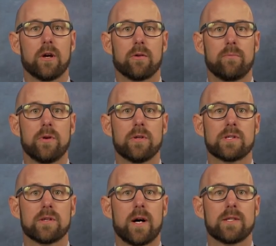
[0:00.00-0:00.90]
computer
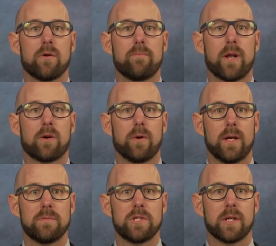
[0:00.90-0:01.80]
science, or medical
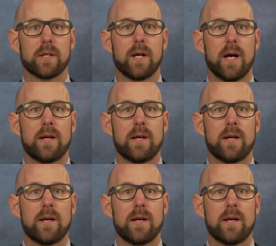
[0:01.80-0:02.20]
imaging,